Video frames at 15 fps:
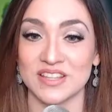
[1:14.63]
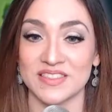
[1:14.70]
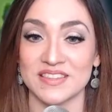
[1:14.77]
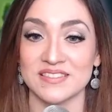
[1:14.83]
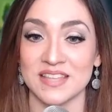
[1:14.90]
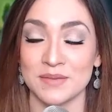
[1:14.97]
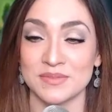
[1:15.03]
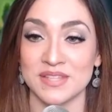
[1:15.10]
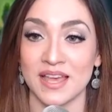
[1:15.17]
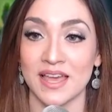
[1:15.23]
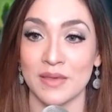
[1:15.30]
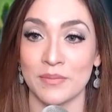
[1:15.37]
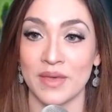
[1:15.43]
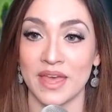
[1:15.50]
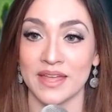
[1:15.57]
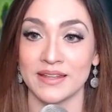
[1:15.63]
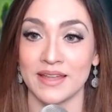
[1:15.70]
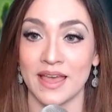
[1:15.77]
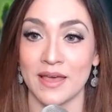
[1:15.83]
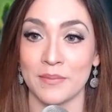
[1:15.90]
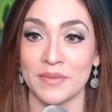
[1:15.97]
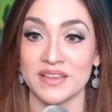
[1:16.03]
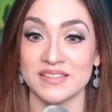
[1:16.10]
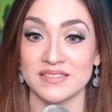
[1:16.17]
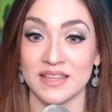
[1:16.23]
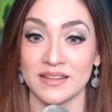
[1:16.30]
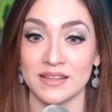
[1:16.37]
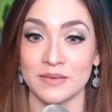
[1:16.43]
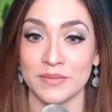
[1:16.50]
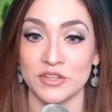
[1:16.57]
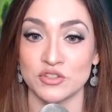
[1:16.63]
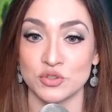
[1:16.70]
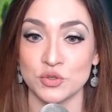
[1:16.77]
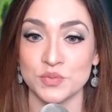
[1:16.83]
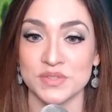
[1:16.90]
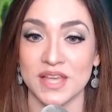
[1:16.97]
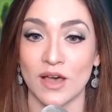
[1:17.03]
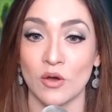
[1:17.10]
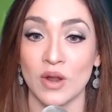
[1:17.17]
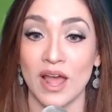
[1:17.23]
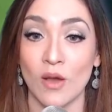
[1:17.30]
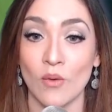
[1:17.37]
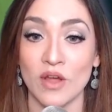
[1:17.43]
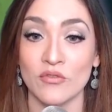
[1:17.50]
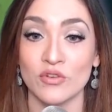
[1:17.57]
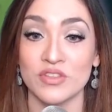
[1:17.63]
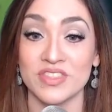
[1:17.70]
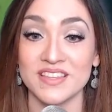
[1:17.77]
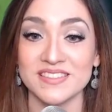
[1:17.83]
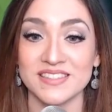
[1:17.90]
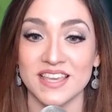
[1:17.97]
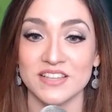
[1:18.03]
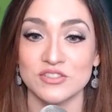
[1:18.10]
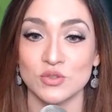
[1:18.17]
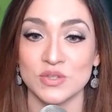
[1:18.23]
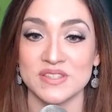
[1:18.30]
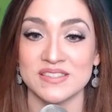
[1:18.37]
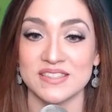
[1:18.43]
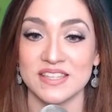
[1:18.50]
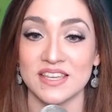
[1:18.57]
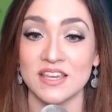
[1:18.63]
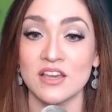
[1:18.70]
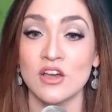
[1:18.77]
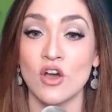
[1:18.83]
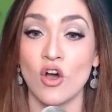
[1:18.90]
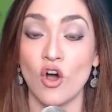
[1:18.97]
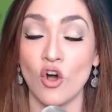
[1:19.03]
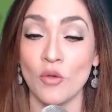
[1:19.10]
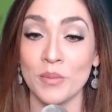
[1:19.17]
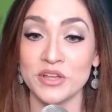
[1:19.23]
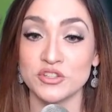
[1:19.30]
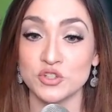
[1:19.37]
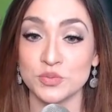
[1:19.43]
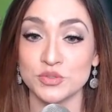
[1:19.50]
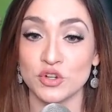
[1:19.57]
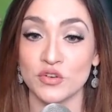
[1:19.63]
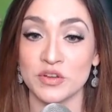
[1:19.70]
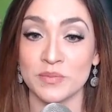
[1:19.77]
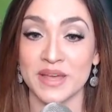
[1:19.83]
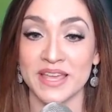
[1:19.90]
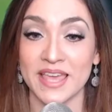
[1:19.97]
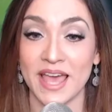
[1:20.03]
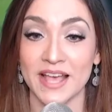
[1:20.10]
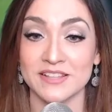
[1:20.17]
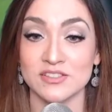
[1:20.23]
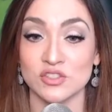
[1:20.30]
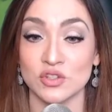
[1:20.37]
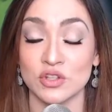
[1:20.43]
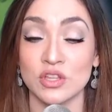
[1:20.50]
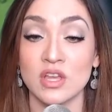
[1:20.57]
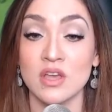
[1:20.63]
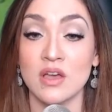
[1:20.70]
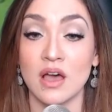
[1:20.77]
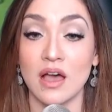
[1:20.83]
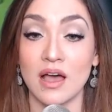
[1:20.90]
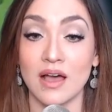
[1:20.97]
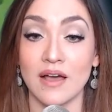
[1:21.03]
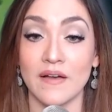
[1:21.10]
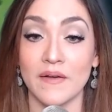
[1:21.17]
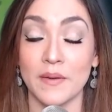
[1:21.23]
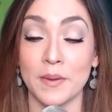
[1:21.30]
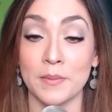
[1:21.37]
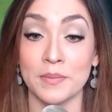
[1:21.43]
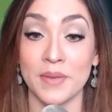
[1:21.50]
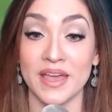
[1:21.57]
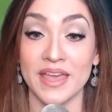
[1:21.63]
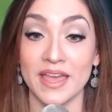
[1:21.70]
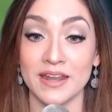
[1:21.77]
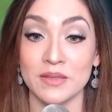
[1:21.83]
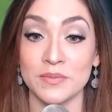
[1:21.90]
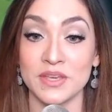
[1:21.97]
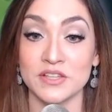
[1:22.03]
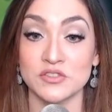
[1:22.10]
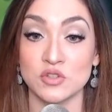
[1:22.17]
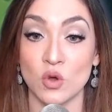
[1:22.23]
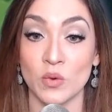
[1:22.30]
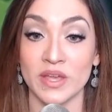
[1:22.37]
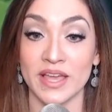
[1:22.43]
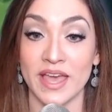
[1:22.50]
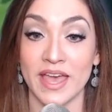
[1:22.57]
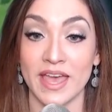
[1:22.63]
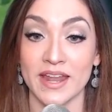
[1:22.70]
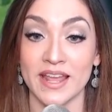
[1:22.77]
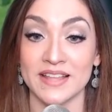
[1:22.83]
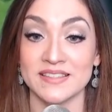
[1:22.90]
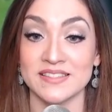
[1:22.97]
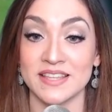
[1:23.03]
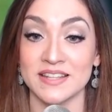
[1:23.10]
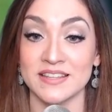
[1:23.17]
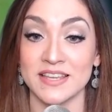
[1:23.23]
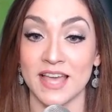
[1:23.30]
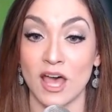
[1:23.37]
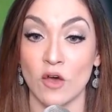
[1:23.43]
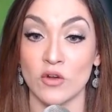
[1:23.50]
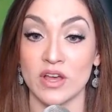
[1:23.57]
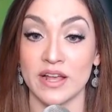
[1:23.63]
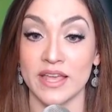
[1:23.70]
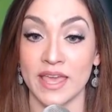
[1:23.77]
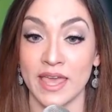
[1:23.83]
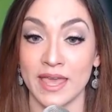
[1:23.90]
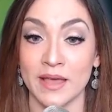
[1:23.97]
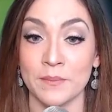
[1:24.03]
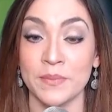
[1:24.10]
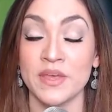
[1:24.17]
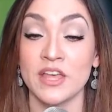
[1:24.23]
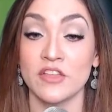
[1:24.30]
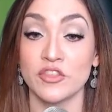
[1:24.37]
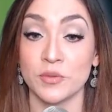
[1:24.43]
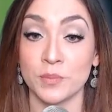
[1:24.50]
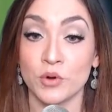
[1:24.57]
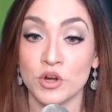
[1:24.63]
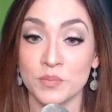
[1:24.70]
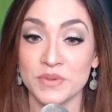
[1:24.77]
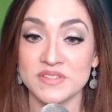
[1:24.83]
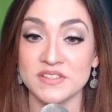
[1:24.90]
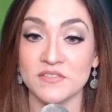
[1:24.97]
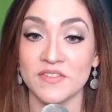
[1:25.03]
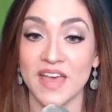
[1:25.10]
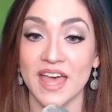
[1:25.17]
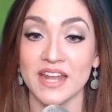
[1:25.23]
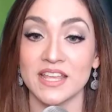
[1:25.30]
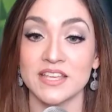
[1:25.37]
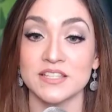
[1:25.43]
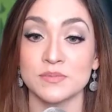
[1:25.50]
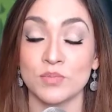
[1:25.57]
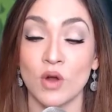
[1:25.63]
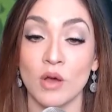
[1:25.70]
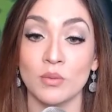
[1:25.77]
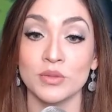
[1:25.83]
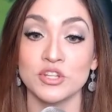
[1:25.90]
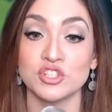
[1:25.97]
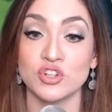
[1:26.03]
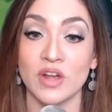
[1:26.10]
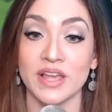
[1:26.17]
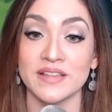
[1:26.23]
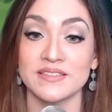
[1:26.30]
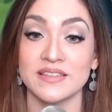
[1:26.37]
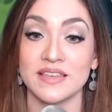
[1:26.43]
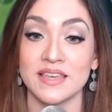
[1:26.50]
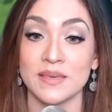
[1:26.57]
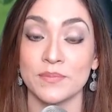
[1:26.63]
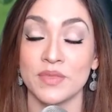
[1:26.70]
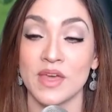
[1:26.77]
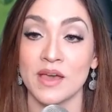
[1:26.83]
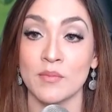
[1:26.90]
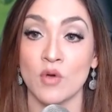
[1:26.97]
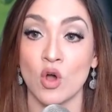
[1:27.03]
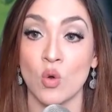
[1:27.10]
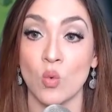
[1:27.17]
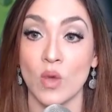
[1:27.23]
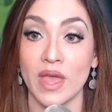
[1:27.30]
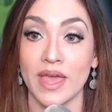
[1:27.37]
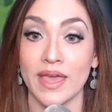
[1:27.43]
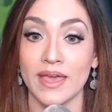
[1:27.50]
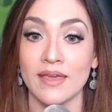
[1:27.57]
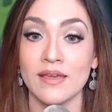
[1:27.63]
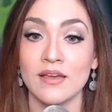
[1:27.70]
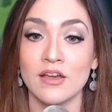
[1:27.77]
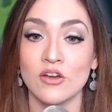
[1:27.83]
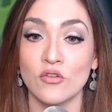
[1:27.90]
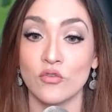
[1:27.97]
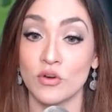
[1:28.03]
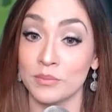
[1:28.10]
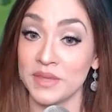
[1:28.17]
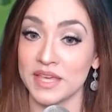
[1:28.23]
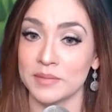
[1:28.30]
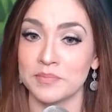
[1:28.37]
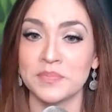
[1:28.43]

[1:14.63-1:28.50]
same time and am extending my troops out. However, in this case, you can see all my troops are in my castle. My enemy is going ahead and sending out a camp. The purpose of that, he is probably trying to keep them away from me.